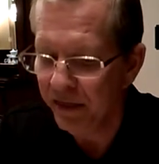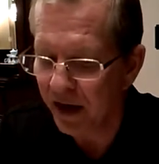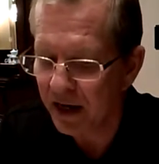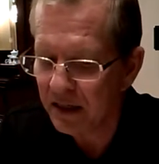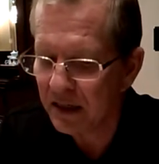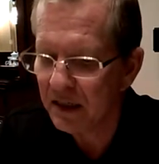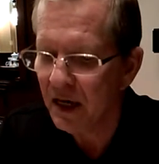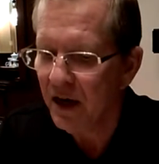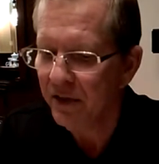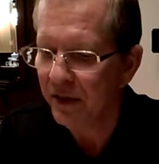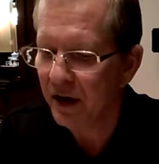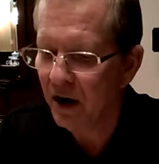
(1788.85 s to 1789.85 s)
Thus,
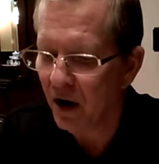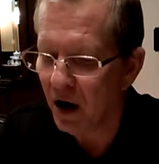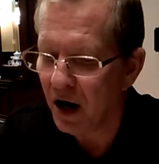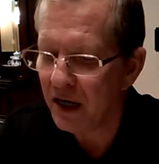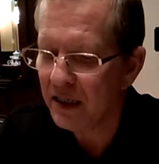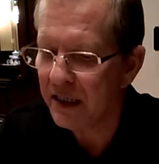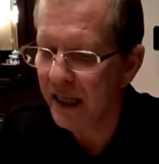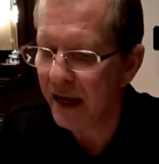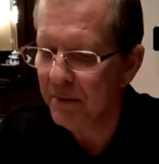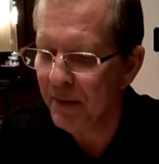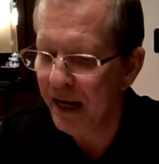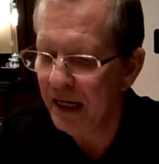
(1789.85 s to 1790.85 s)
the cause
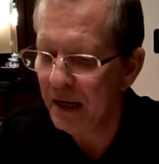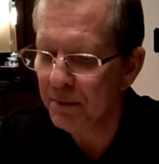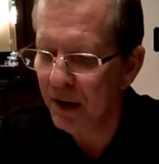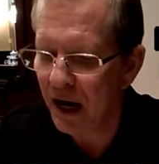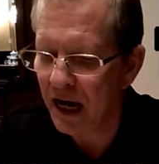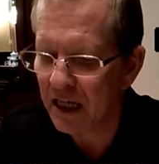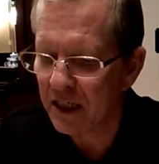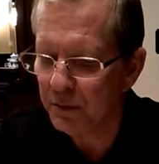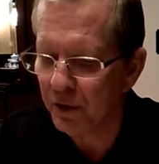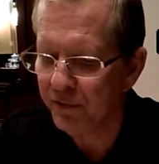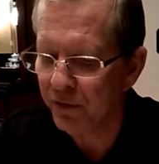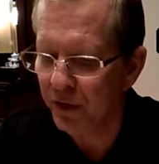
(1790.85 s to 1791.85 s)
that made it
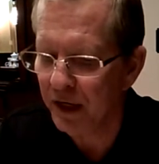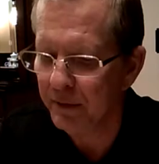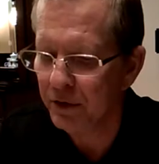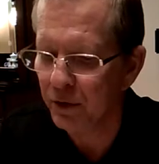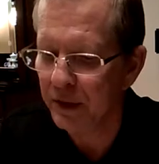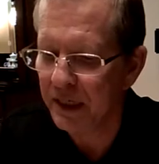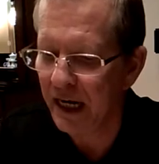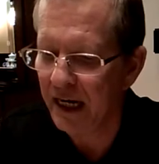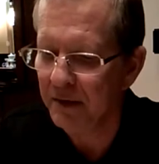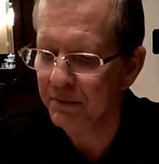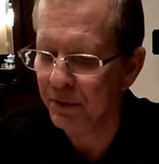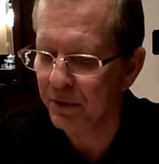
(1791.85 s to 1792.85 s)
possible for him to
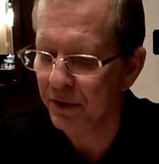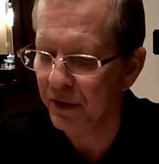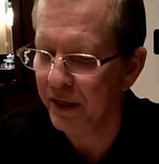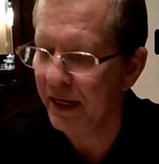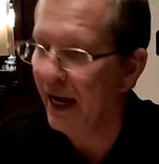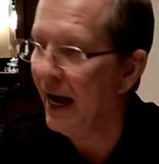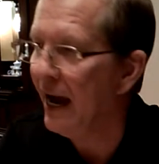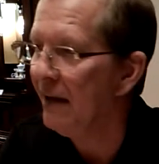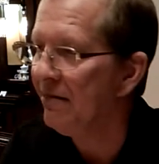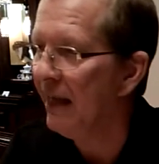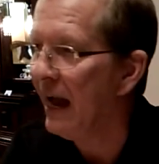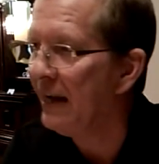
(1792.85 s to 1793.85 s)
attain Buddhahood
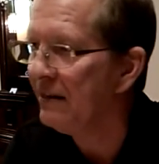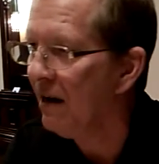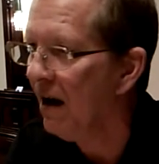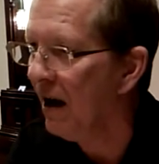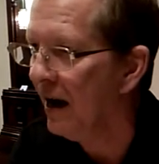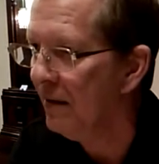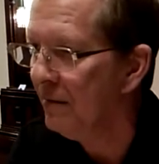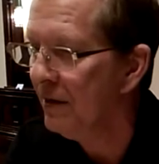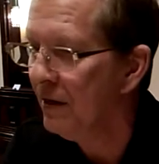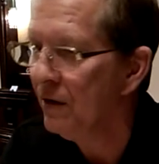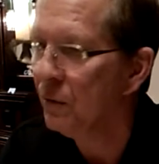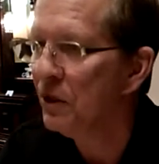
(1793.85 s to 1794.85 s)
at that time,
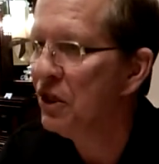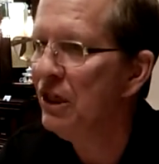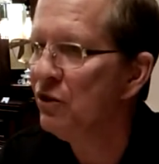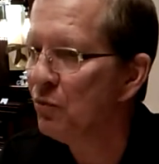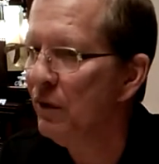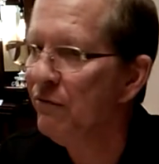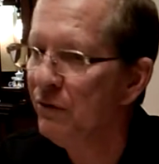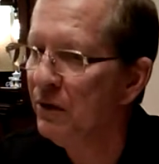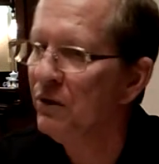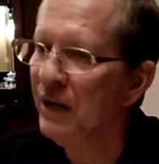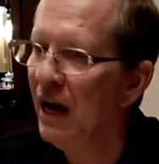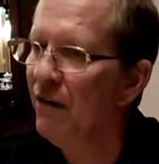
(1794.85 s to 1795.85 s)
which he's
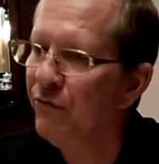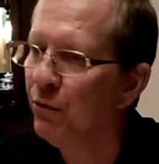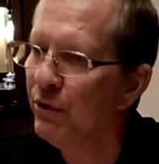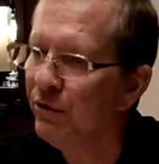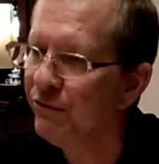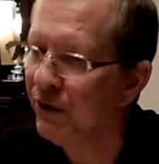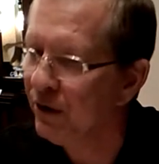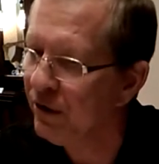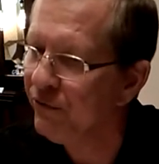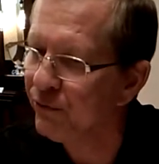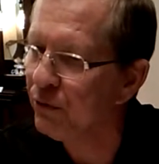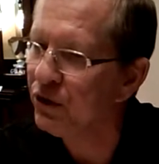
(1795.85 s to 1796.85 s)
revealed now for the
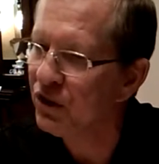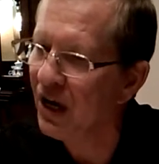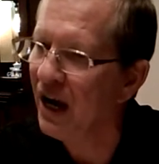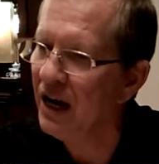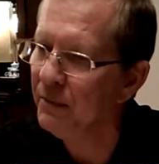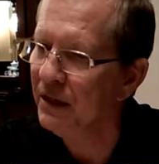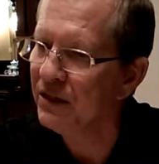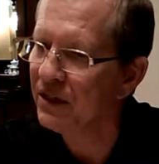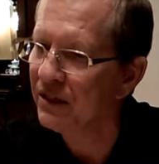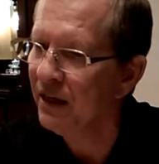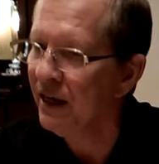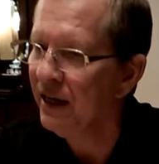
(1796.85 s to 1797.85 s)
very first time in,
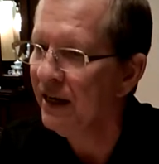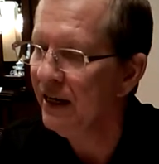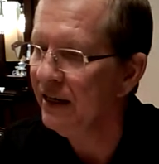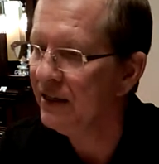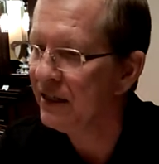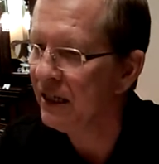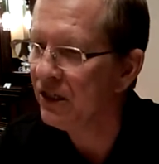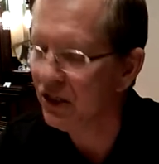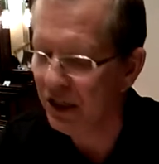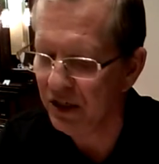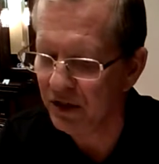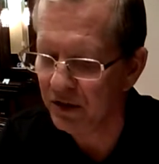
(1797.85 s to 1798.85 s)
in
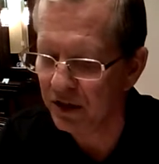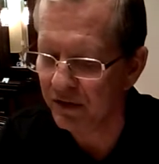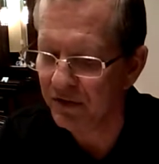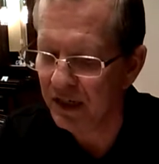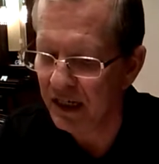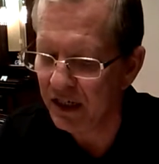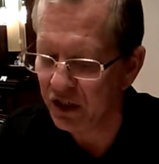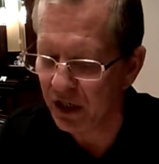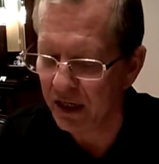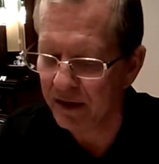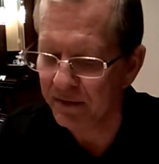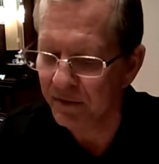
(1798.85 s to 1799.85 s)
60 years of
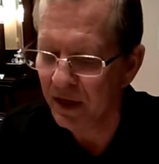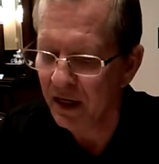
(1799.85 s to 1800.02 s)
teaching,